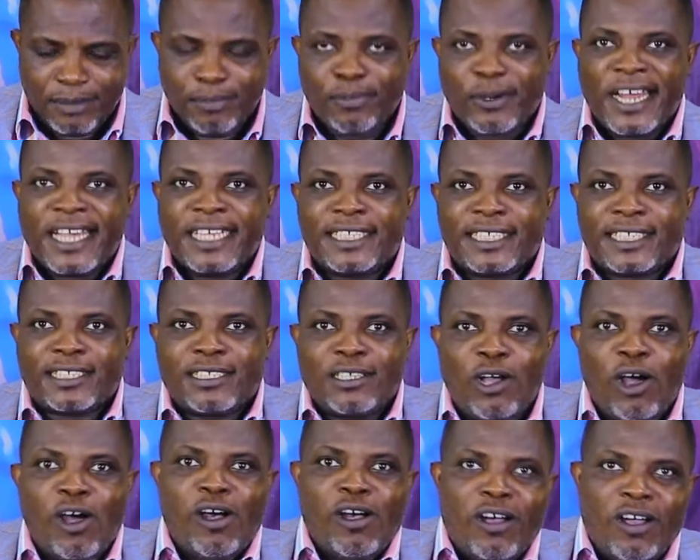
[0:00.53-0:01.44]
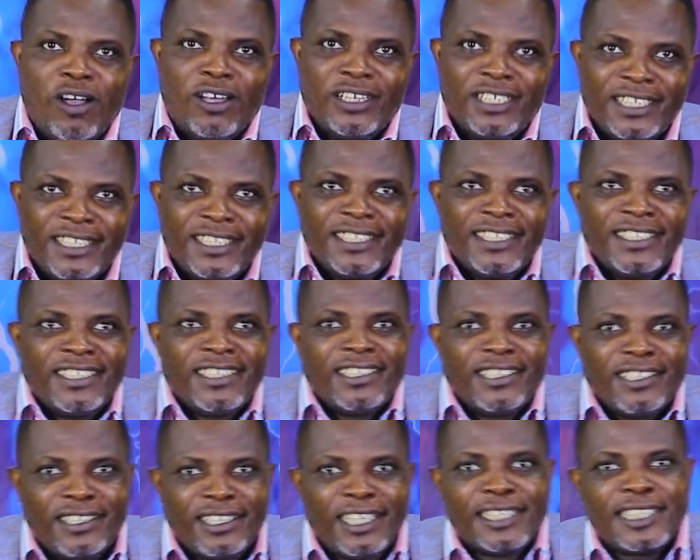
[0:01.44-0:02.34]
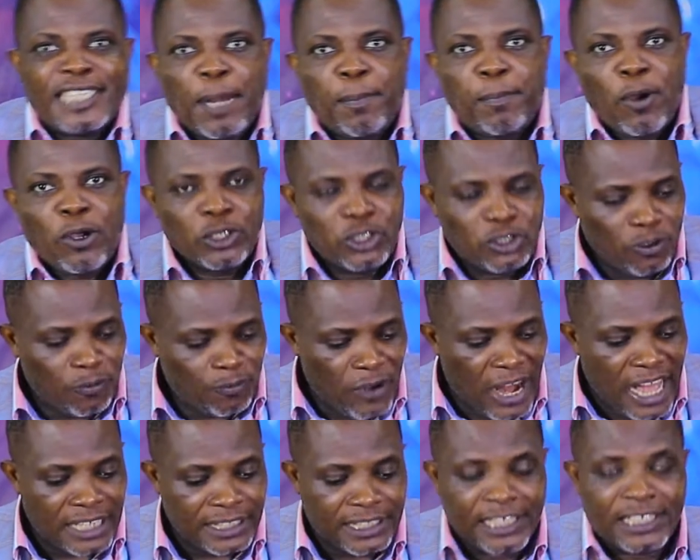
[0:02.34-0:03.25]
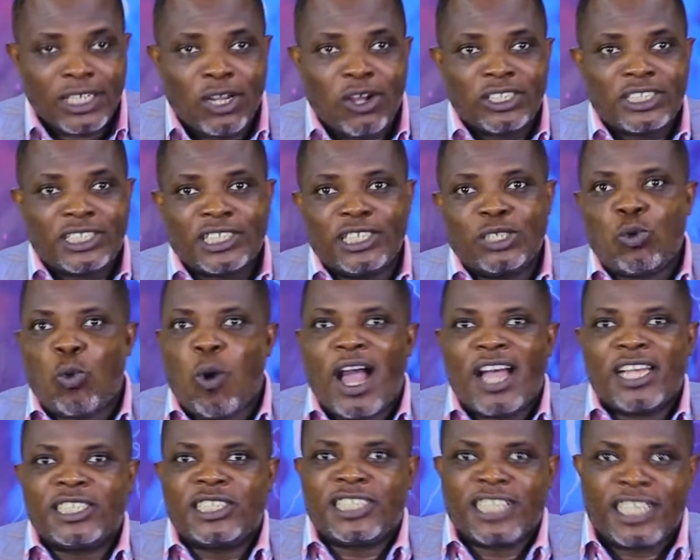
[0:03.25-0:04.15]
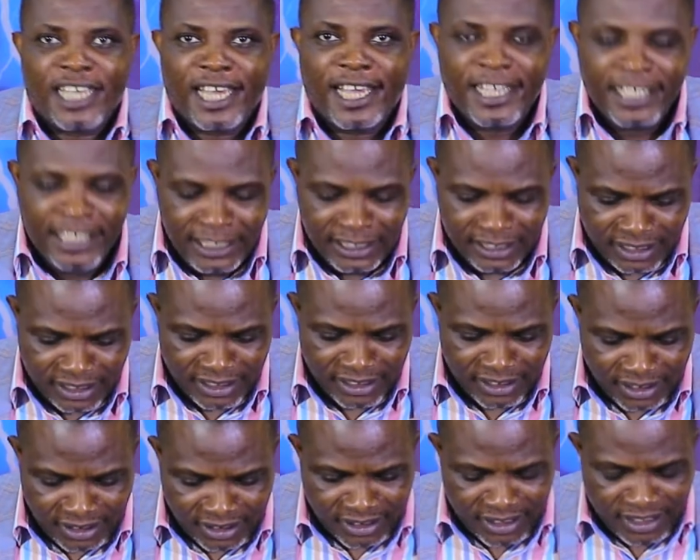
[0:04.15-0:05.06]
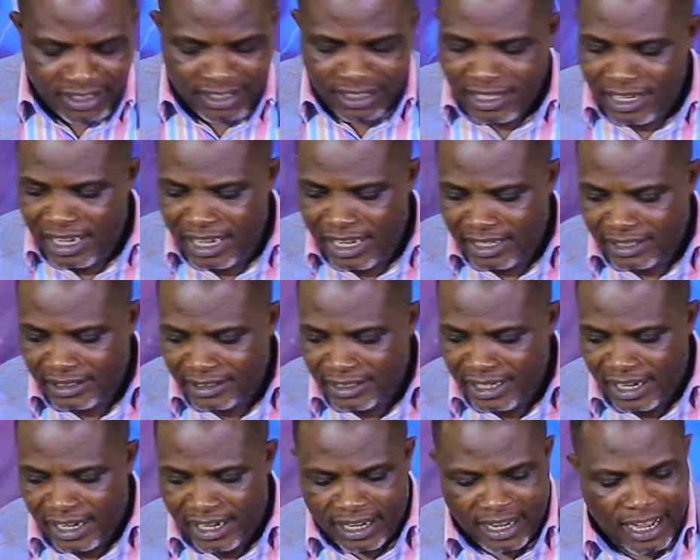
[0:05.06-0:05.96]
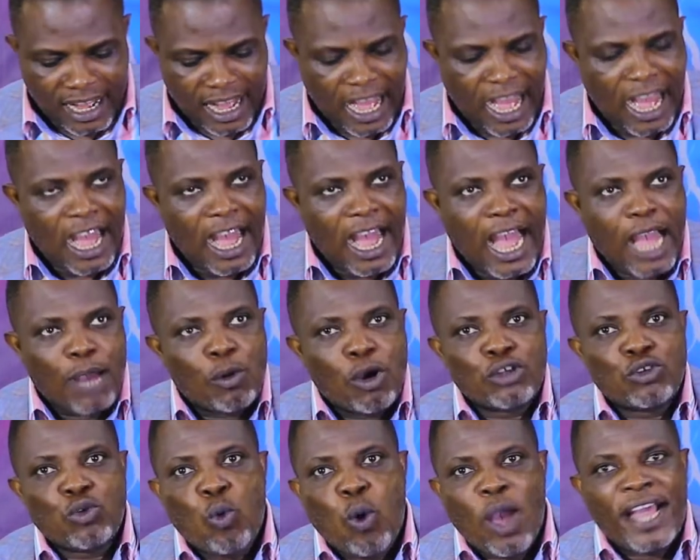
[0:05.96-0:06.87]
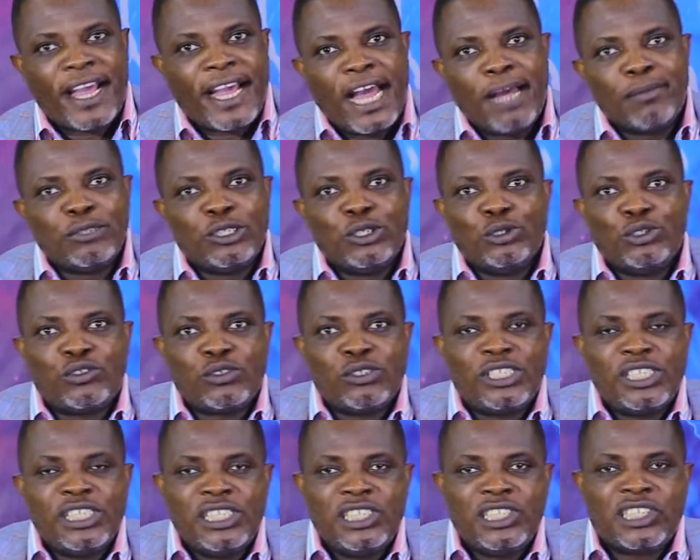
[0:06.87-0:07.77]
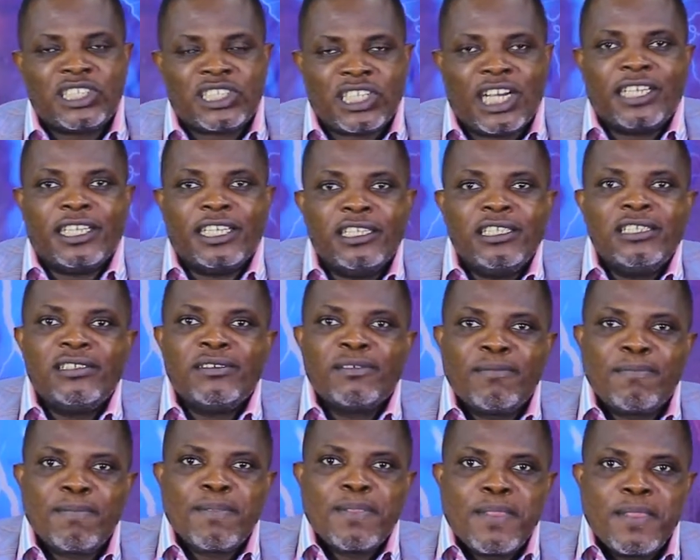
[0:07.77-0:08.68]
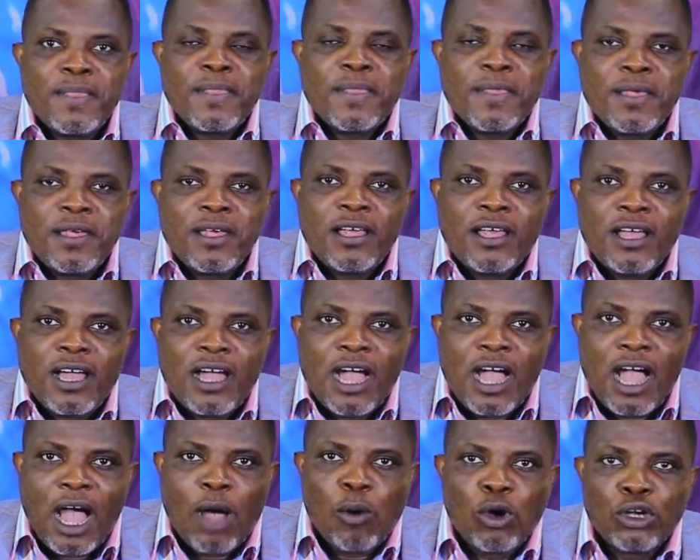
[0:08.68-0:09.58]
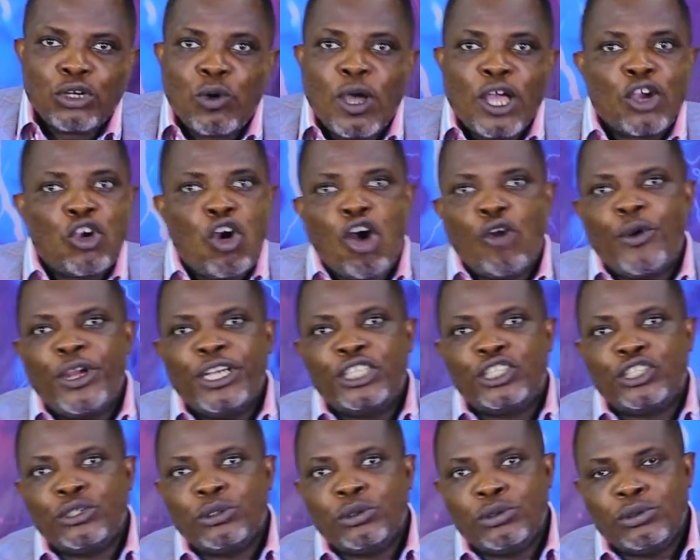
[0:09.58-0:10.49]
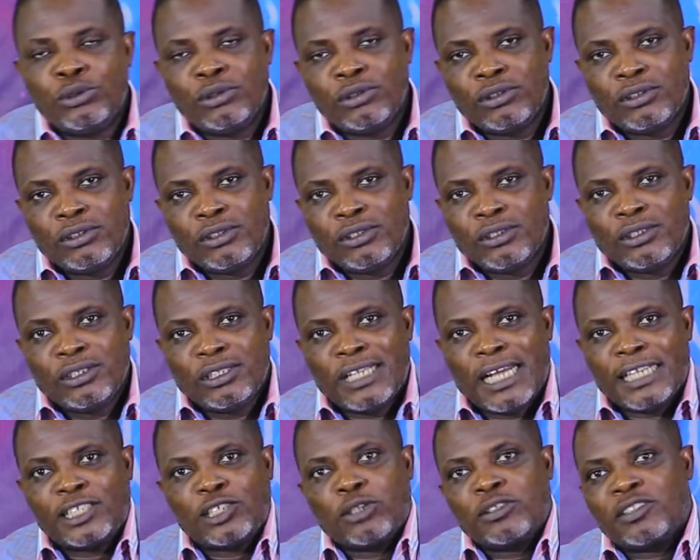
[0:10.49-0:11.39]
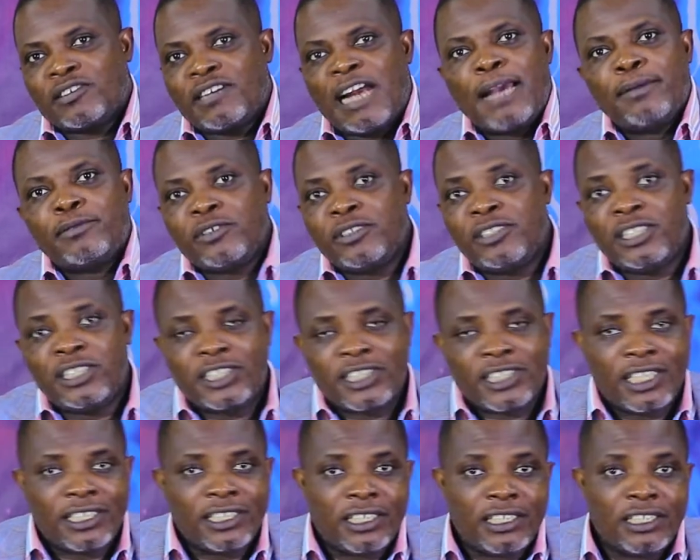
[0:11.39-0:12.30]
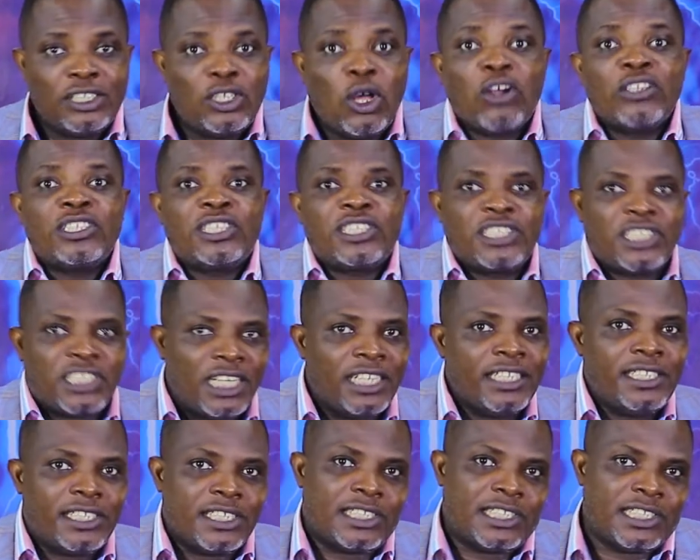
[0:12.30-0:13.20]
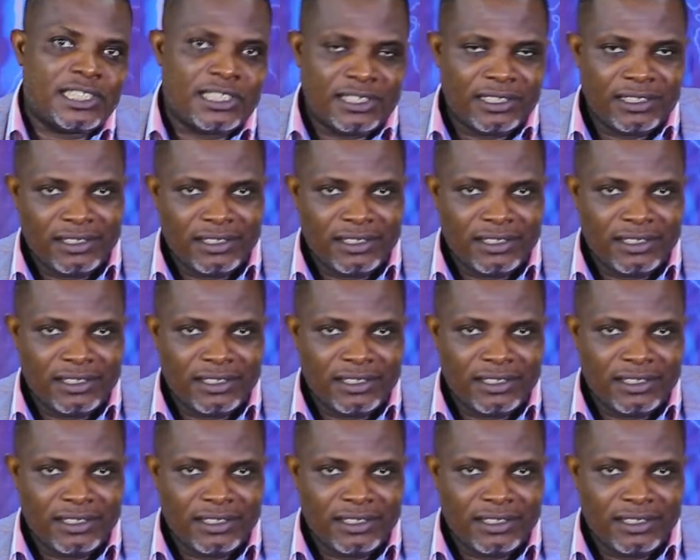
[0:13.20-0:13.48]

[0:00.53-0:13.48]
Praise God. This is Apostle Francis Osteen once again. And I want to welcome you to this channel. I want to encourage you that subscribe to this channel. Don't change it.